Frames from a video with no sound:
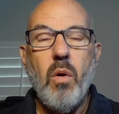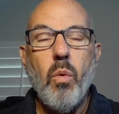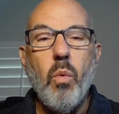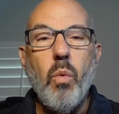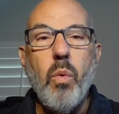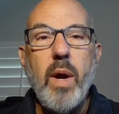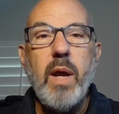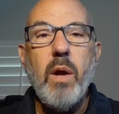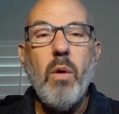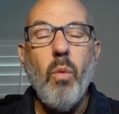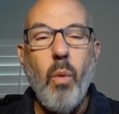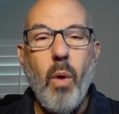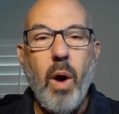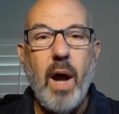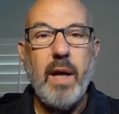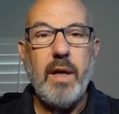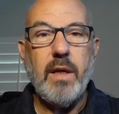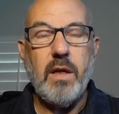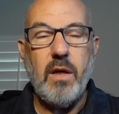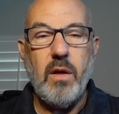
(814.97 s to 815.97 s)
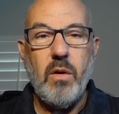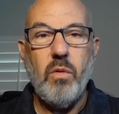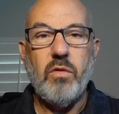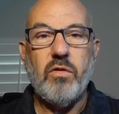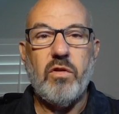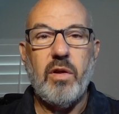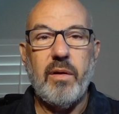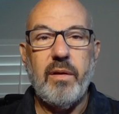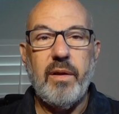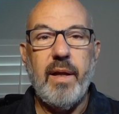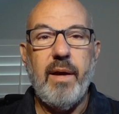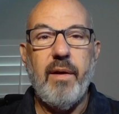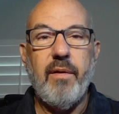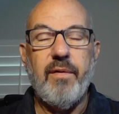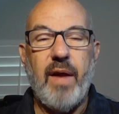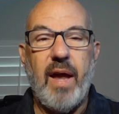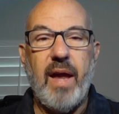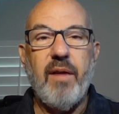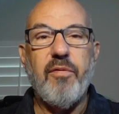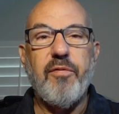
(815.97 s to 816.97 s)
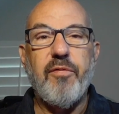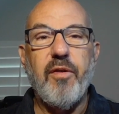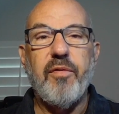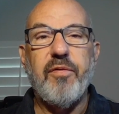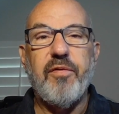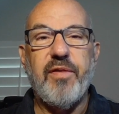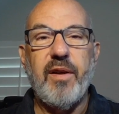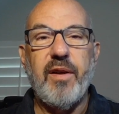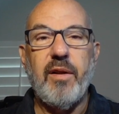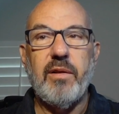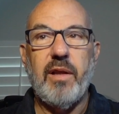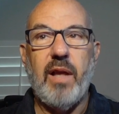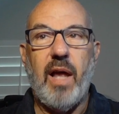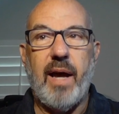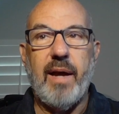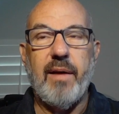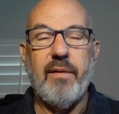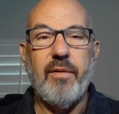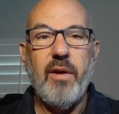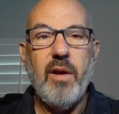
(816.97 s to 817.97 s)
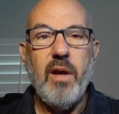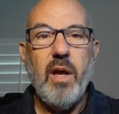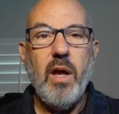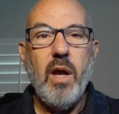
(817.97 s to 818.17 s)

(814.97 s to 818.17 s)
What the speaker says: We want you to live a fulfilled life.